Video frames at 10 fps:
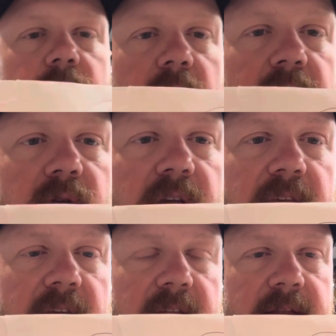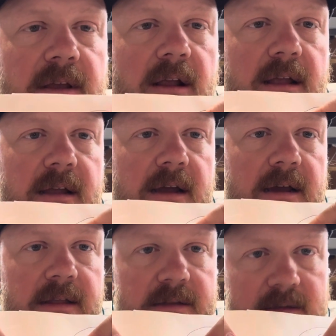one you can get in there and
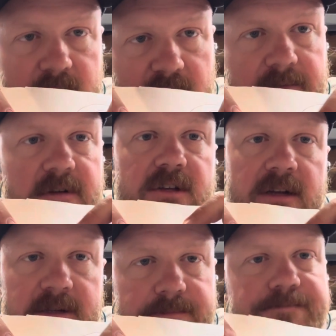kind of get some leverage on it